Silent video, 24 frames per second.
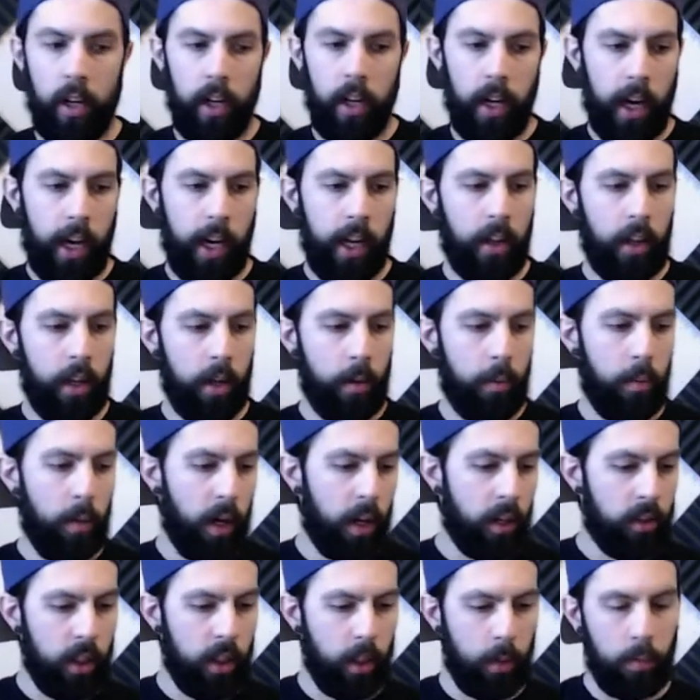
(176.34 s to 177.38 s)
any of the
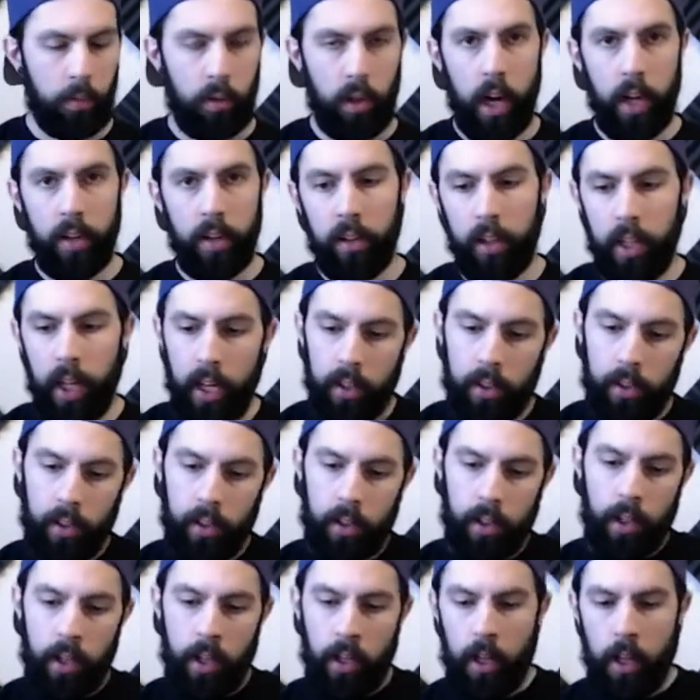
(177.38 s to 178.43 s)
unboxing
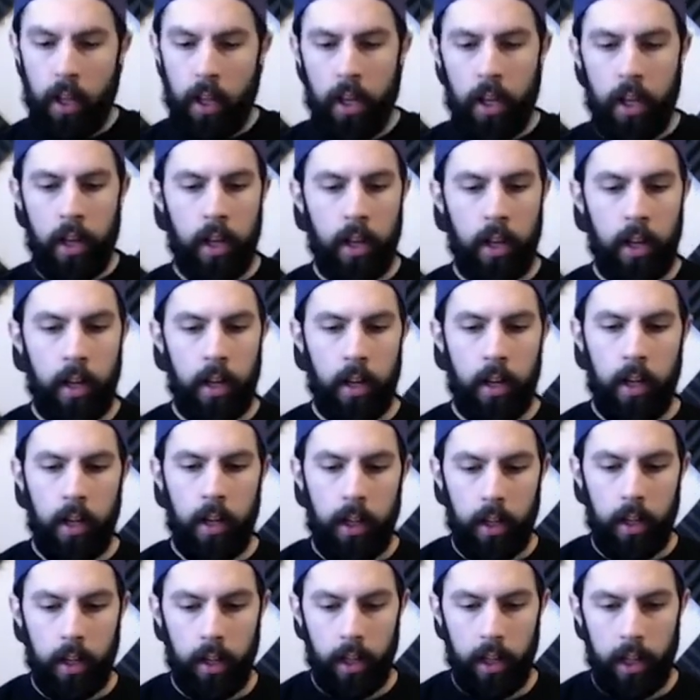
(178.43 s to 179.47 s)
process.
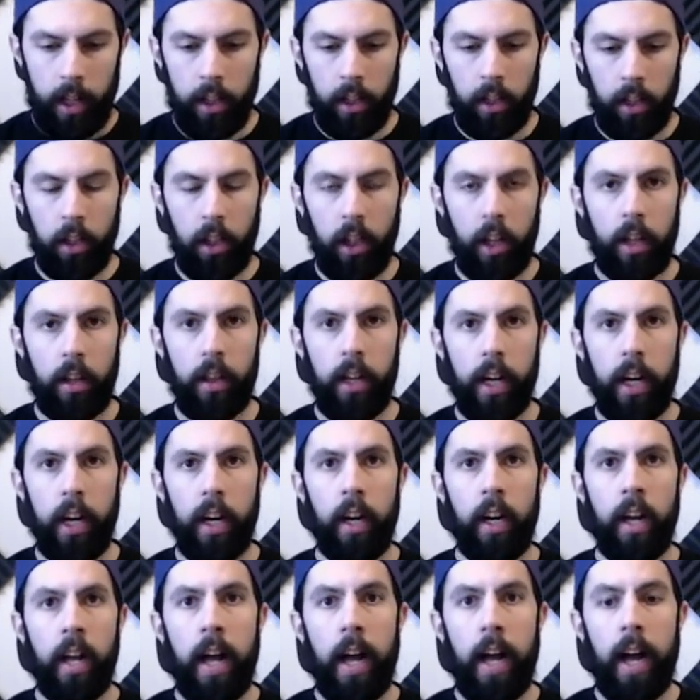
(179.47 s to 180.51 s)
Get a good look
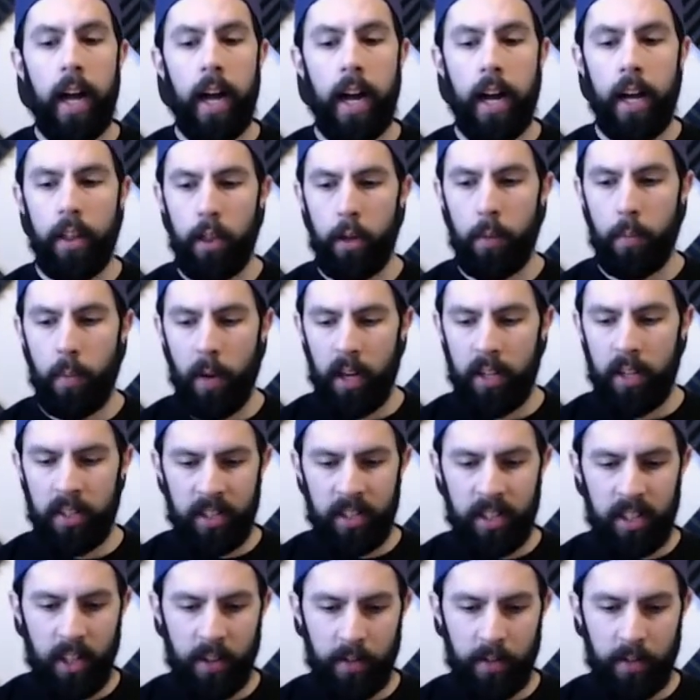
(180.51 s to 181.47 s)
there. The box itself